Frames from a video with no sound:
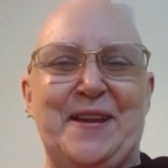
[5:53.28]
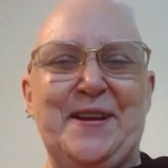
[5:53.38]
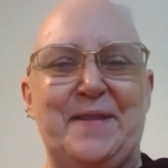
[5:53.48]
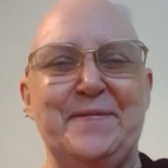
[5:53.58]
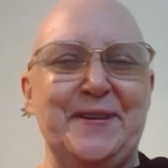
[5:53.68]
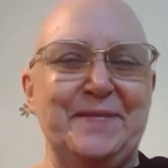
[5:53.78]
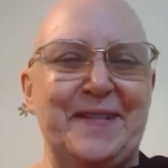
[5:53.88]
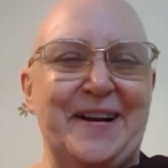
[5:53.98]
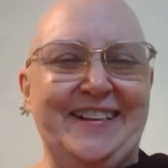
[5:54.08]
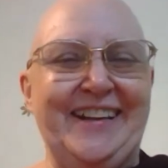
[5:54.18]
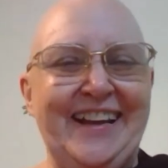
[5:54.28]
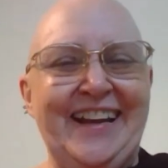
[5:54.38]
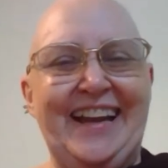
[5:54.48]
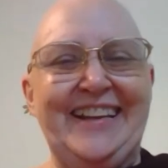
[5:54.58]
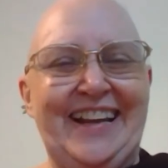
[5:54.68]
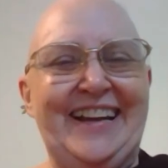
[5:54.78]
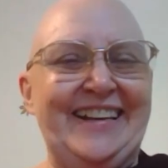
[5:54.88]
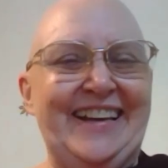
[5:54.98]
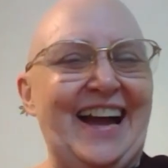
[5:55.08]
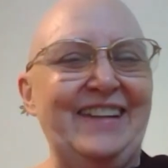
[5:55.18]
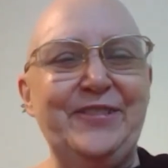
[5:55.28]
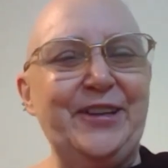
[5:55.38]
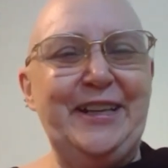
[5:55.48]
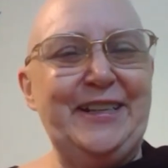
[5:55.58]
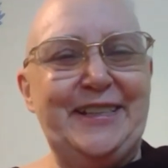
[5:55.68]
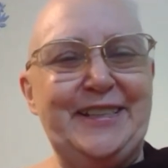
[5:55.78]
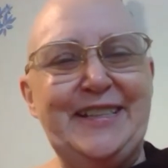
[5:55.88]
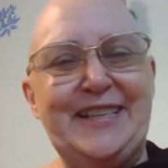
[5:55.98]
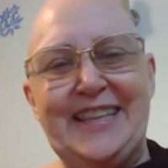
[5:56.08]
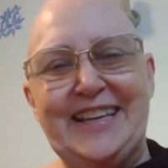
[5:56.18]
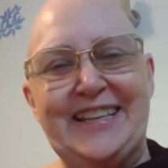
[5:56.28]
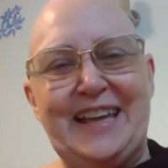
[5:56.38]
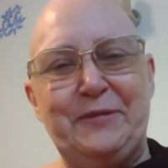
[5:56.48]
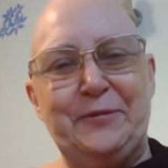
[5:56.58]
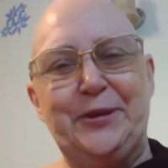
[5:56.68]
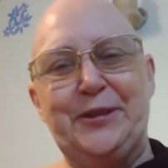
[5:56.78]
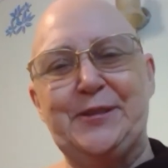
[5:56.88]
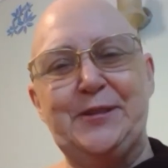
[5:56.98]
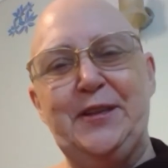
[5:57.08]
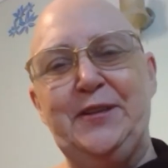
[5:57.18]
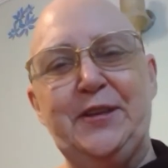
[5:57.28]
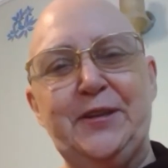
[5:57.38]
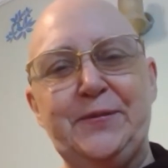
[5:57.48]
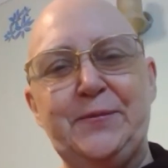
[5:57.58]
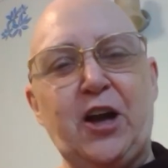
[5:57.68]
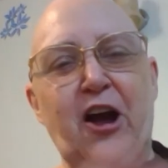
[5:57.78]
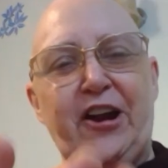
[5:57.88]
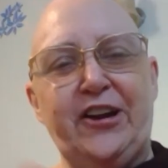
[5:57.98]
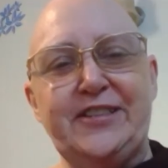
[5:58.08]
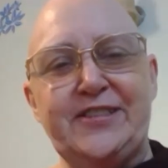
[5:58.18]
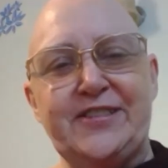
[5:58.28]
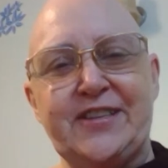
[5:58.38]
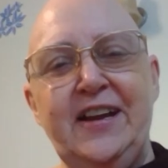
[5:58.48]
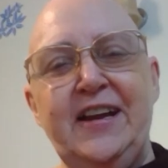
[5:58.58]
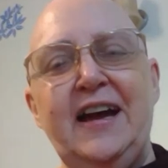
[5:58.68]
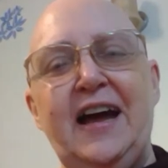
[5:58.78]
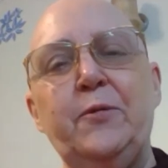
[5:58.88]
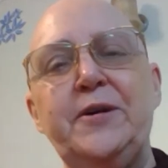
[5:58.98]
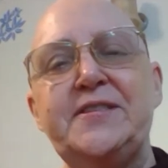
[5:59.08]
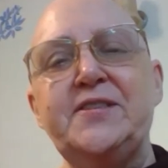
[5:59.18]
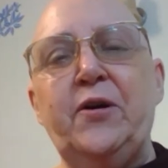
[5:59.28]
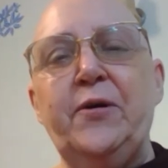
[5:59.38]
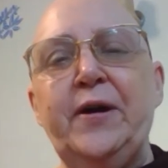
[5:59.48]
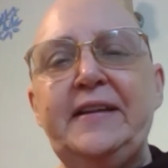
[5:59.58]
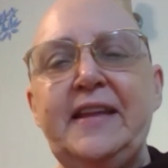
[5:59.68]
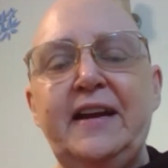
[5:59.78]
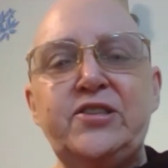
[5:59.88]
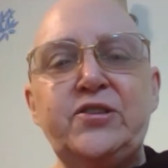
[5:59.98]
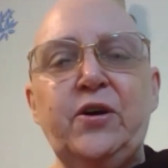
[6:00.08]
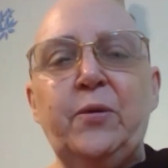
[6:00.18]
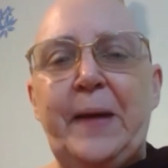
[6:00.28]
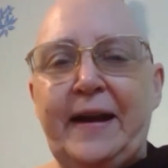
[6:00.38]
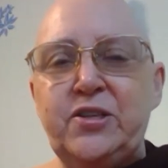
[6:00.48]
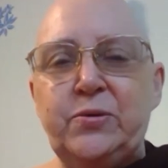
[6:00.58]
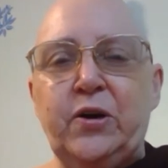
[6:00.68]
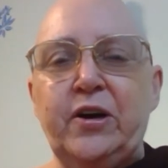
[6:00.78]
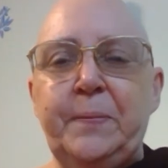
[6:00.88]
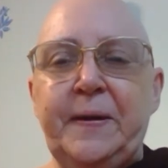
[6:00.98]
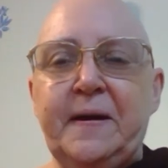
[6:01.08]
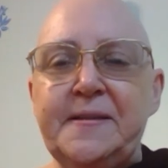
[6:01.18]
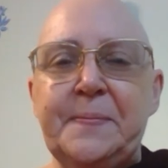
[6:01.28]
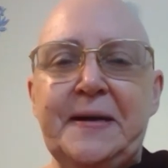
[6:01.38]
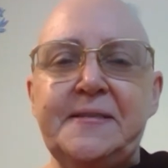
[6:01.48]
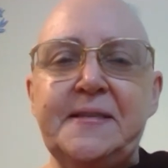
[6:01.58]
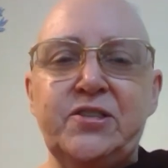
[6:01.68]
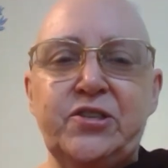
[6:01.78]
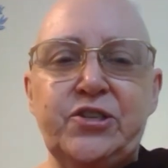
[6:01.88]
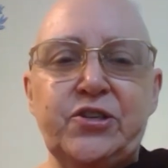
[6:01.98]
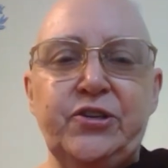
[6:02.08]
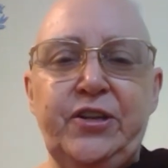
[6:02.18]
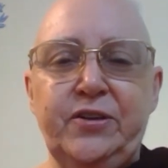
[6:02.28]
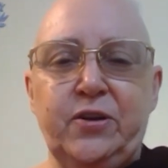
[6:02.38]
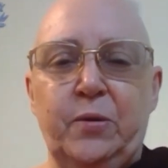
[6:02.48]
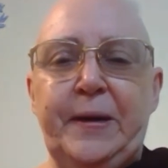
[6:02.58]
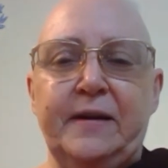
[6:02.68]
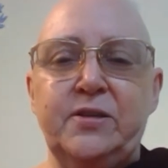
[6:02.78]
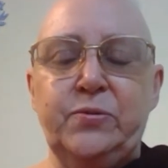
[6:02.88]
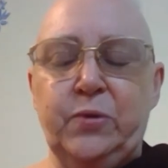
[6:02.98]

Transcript: Coming about. And then I really didn't think that was in the cards. I was going there to go back to work because my sisters couldn't go back to